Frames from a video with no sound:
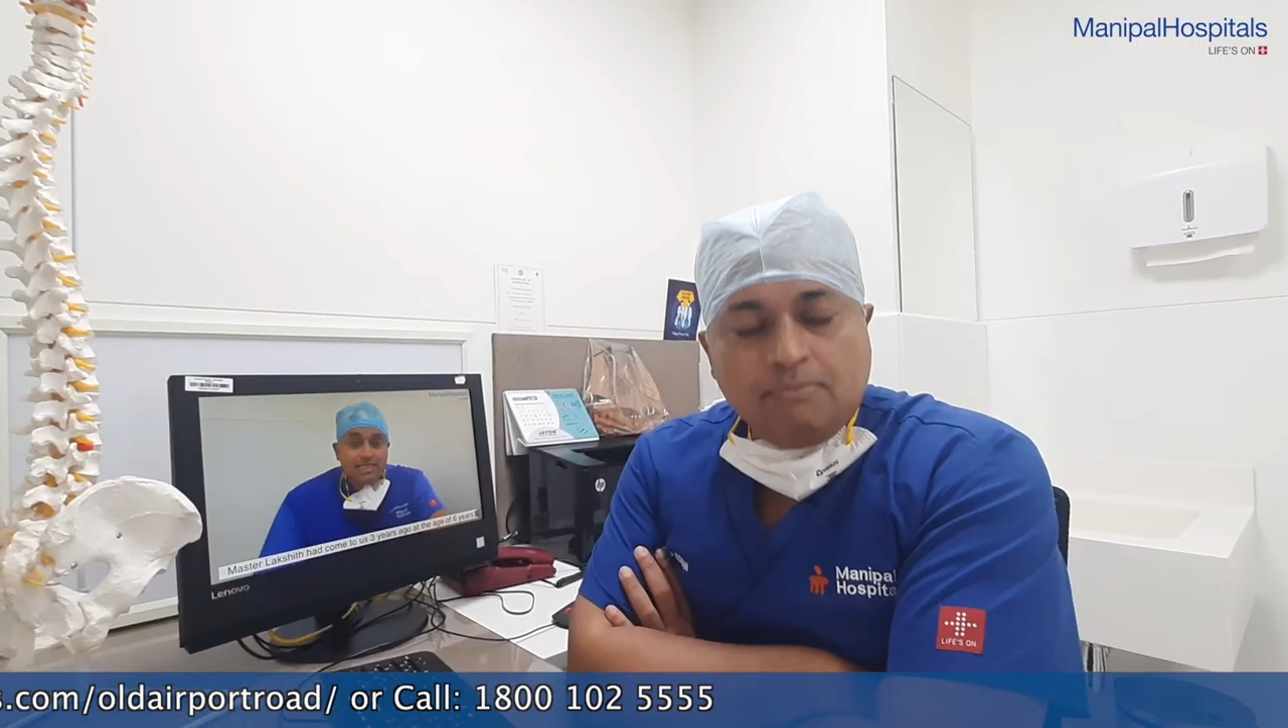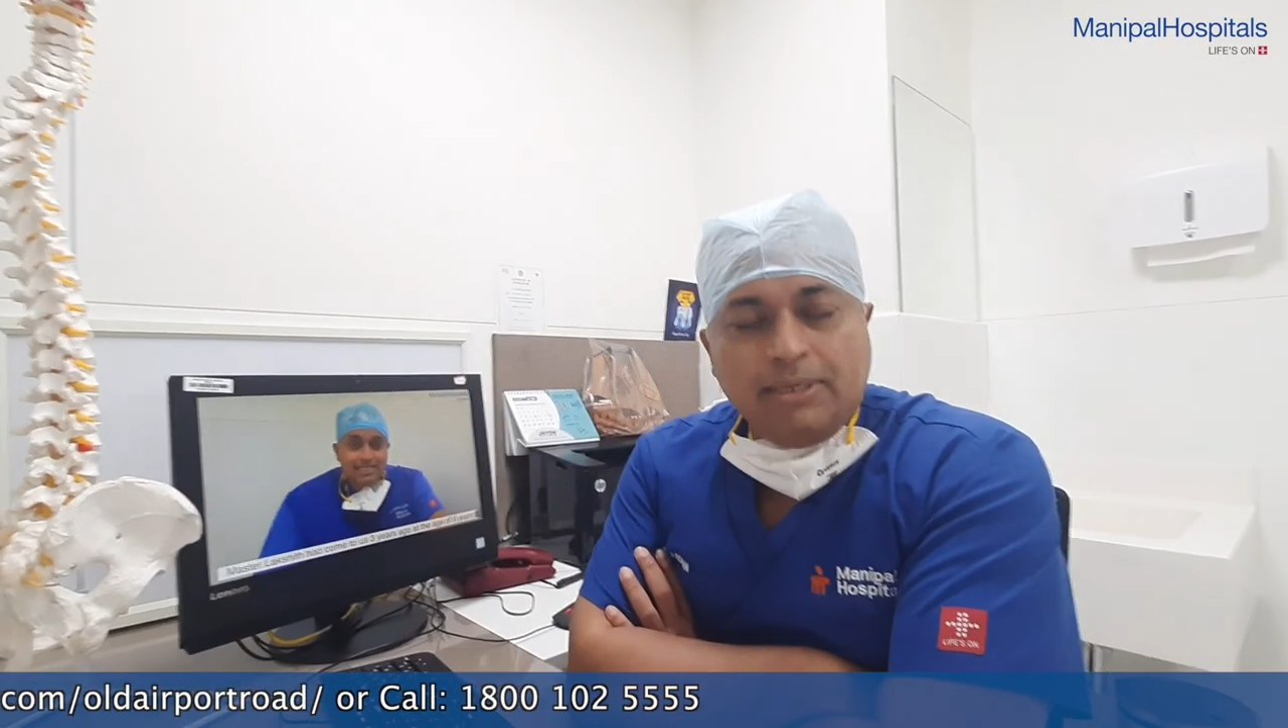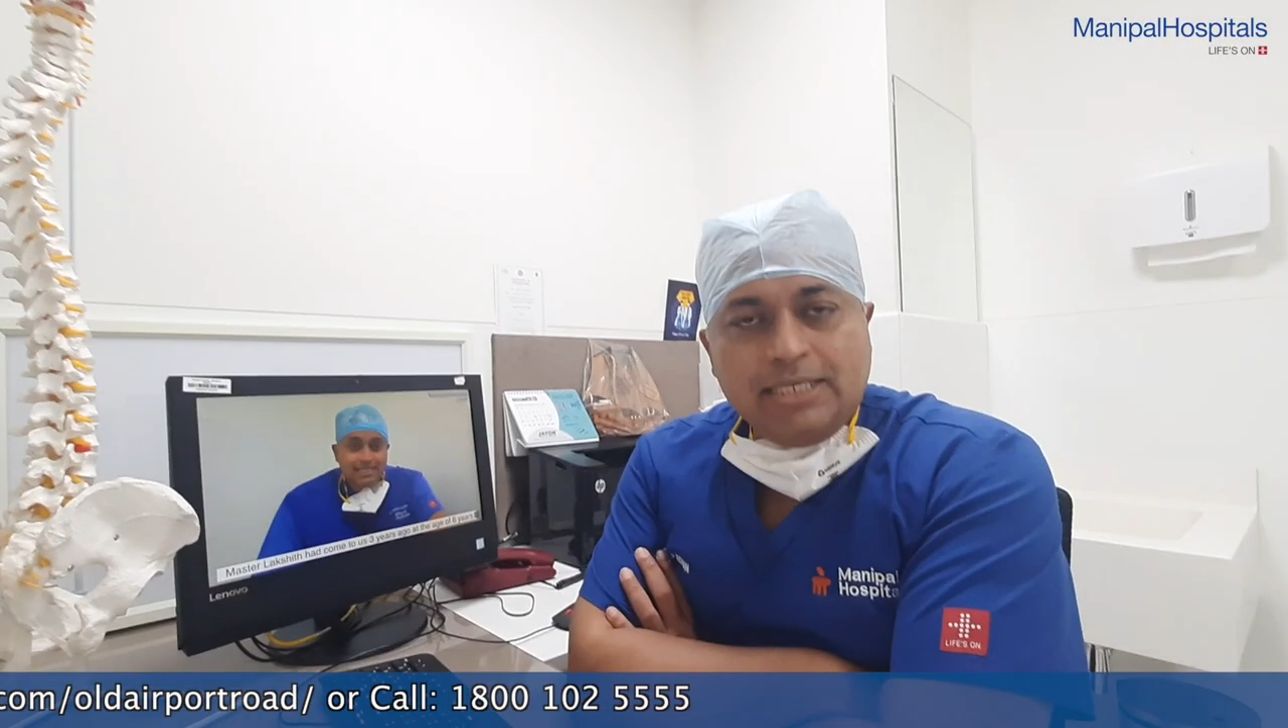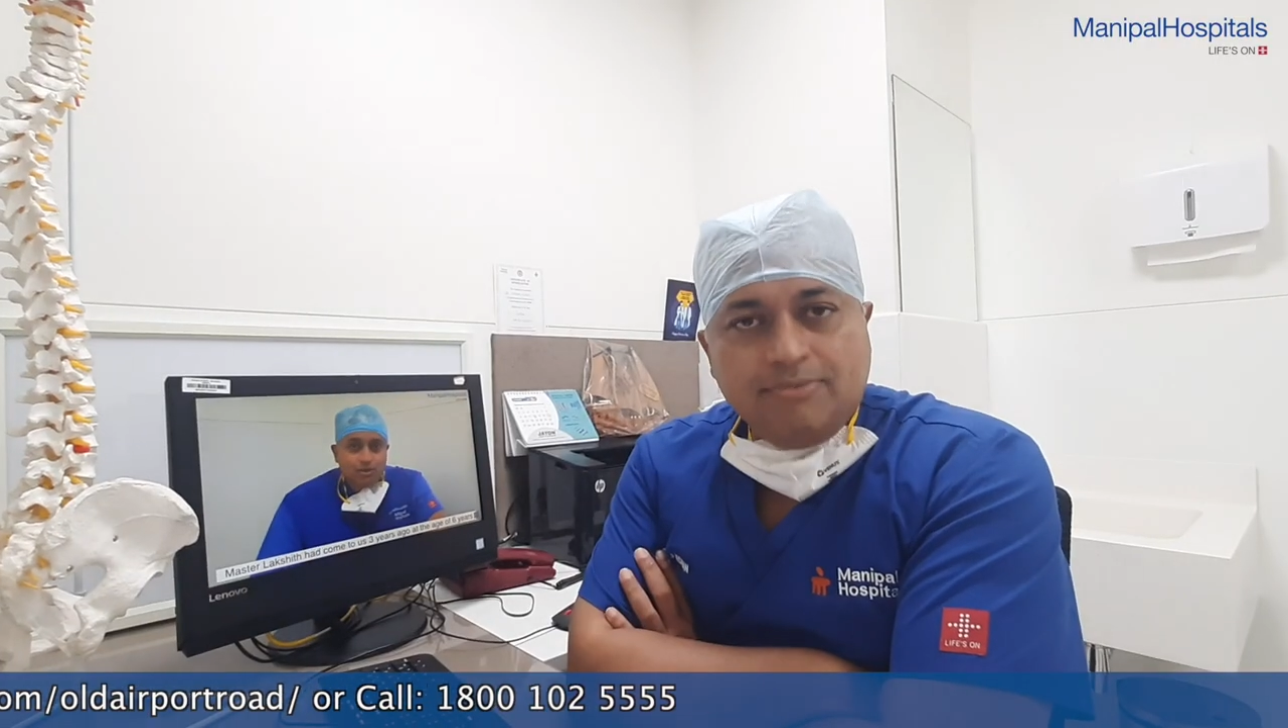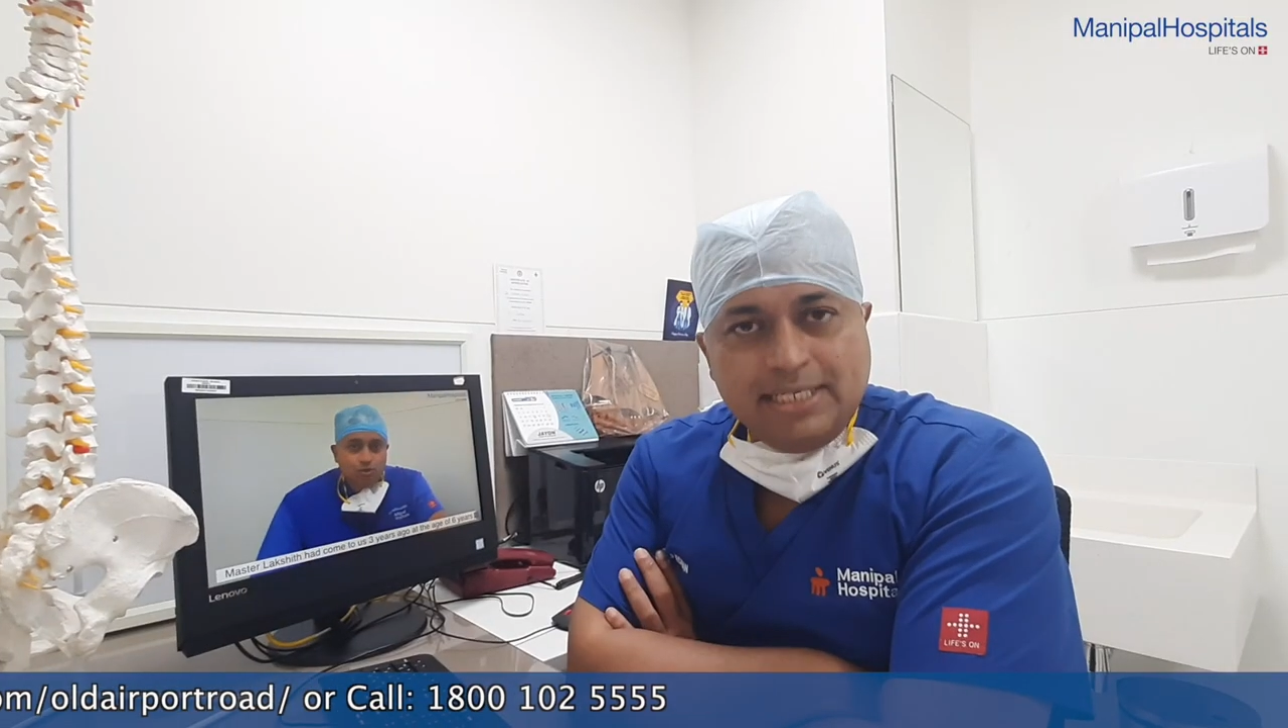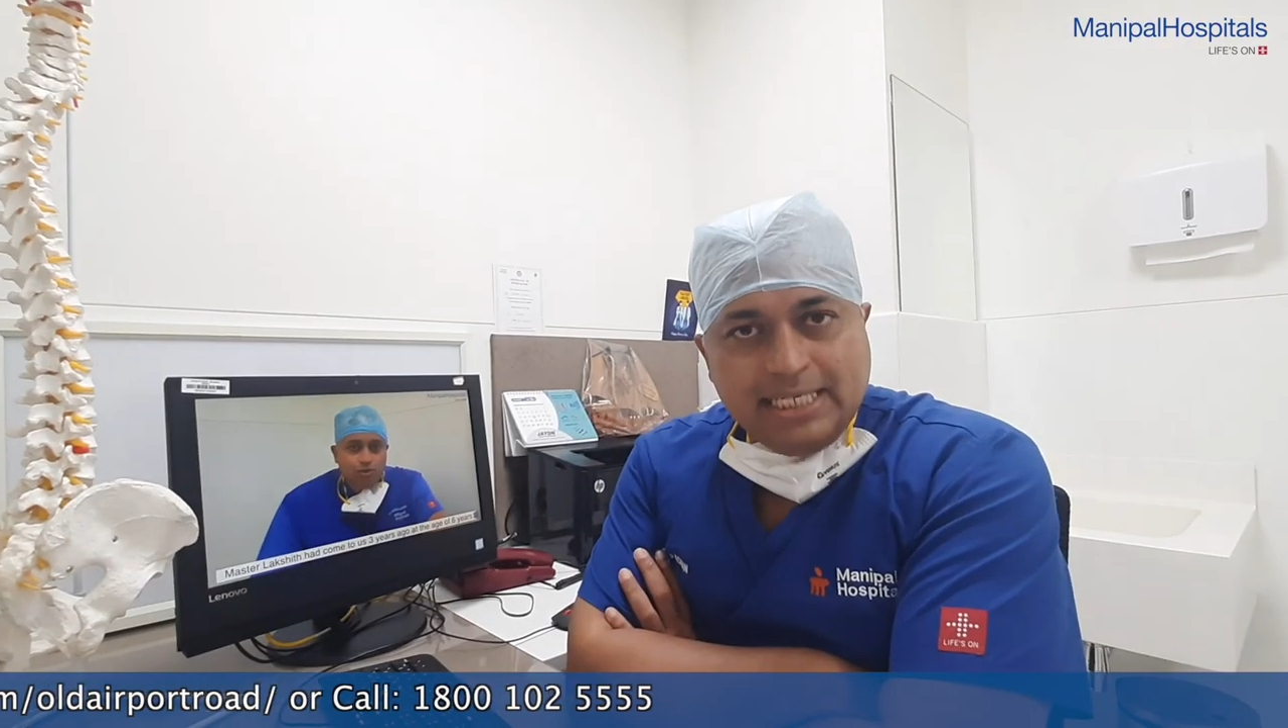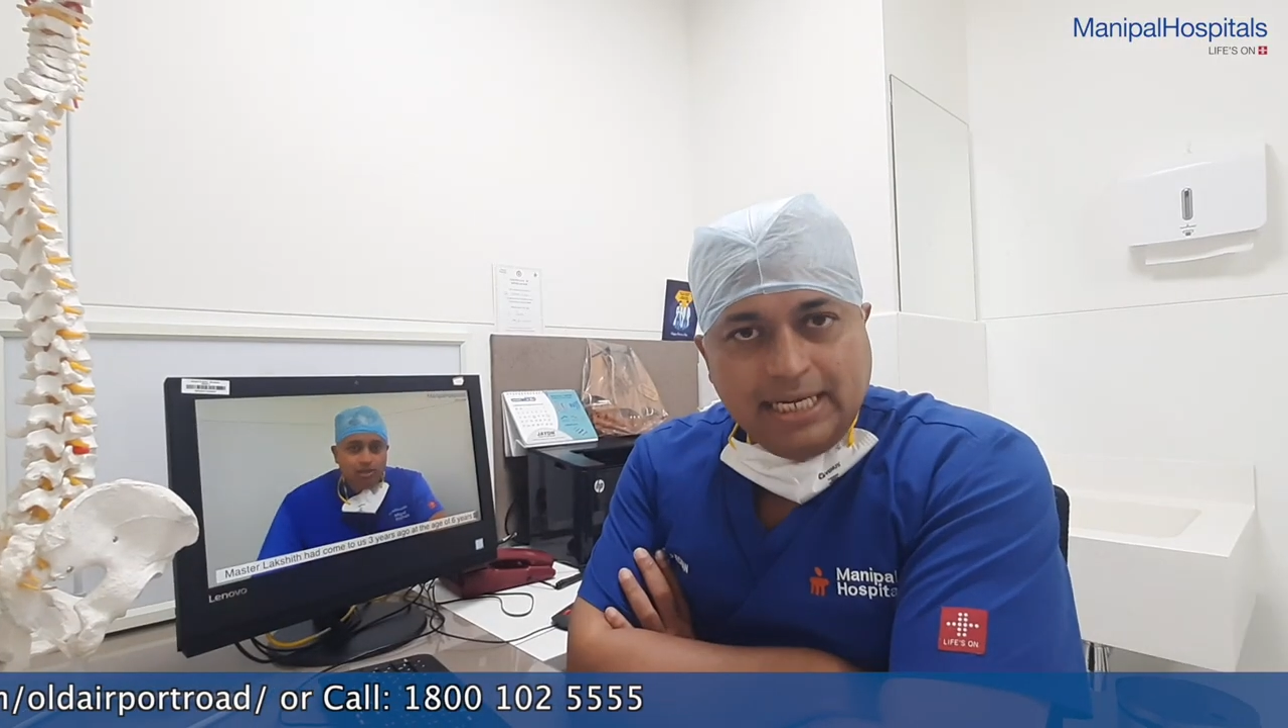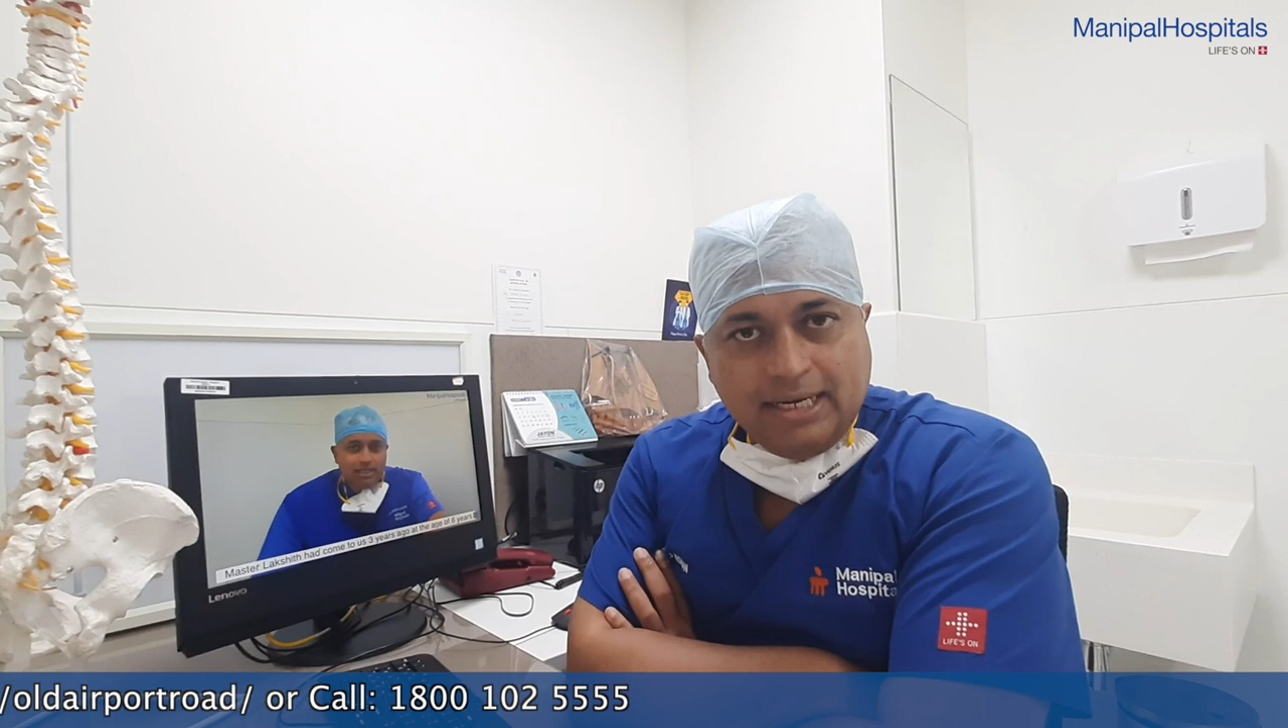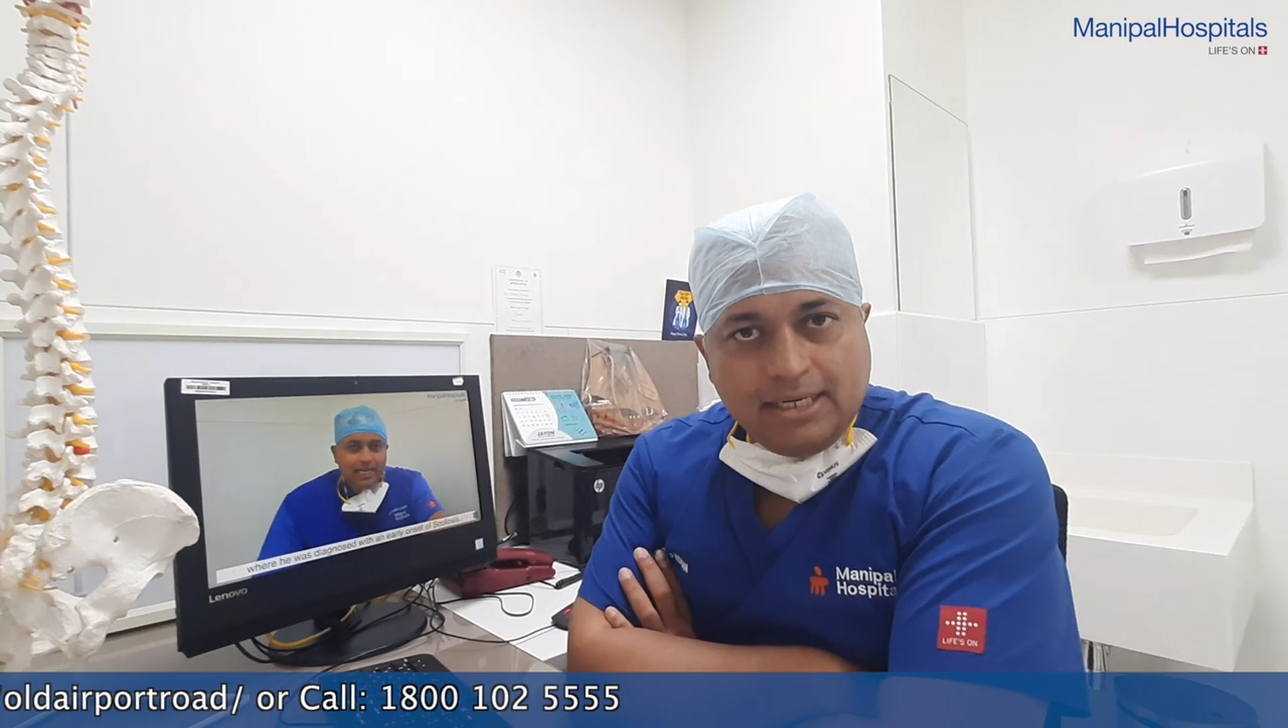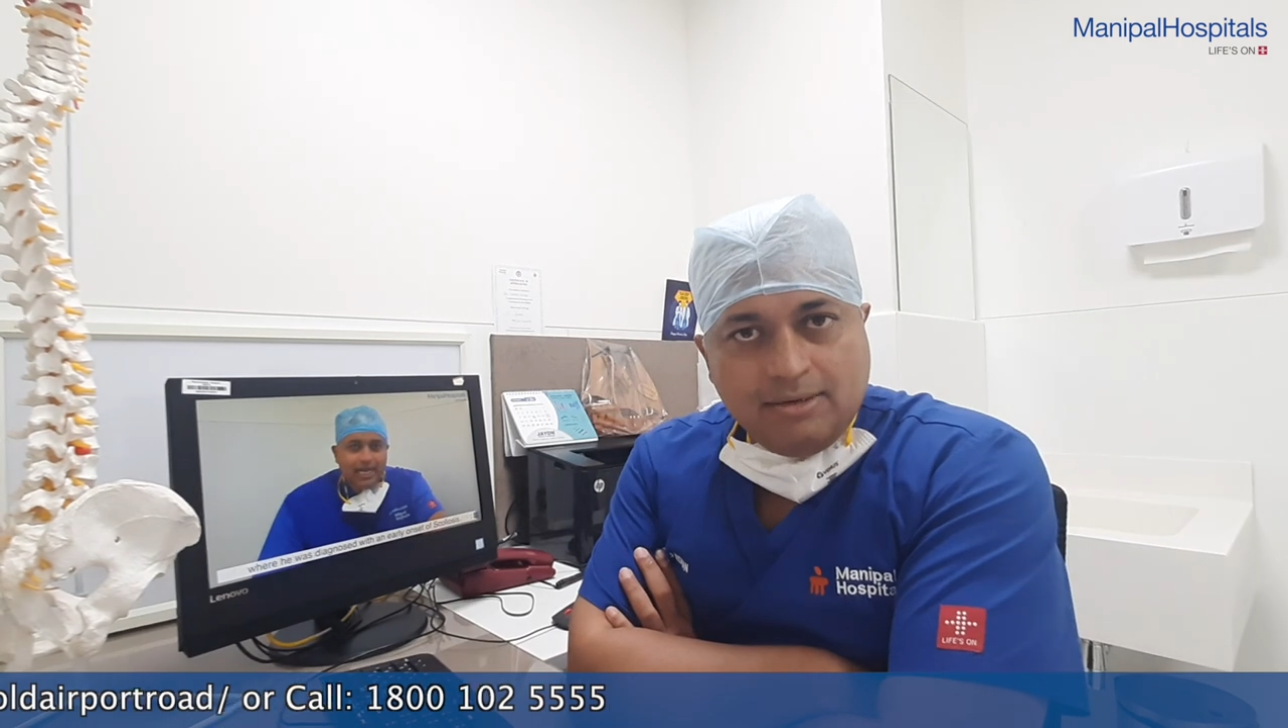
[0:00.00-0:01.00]
Please visit
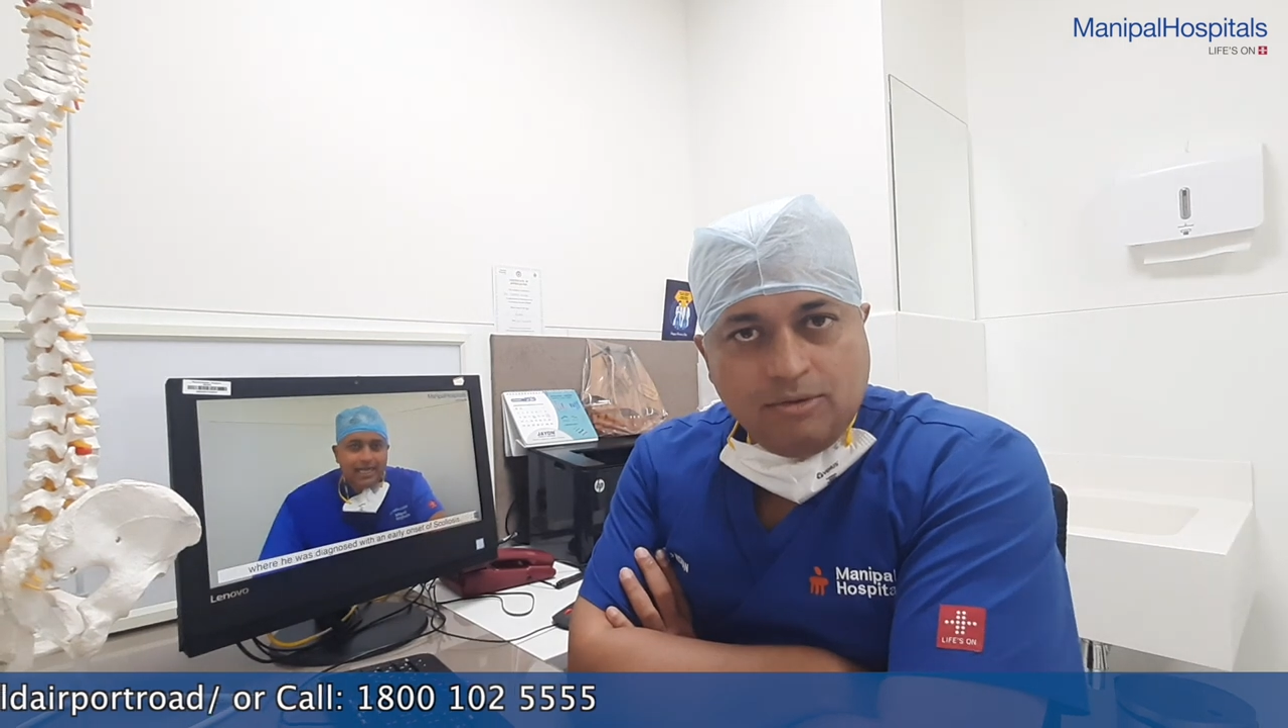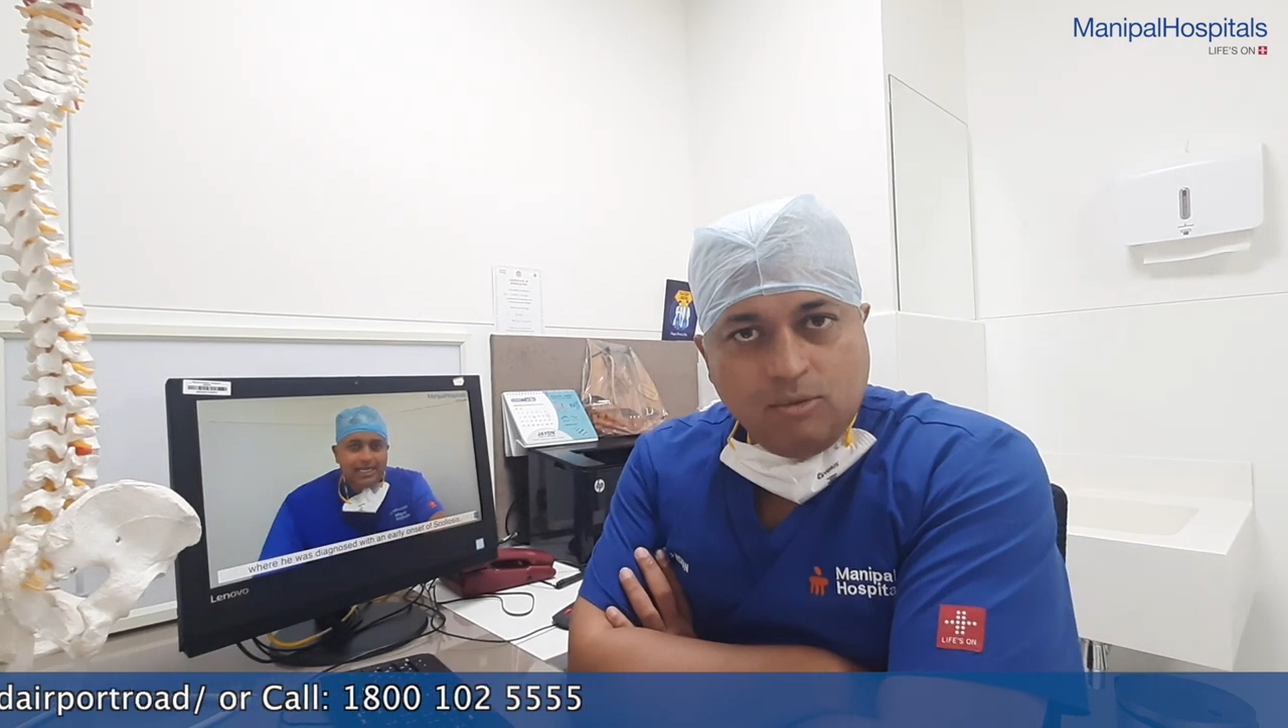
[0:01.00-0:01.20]
our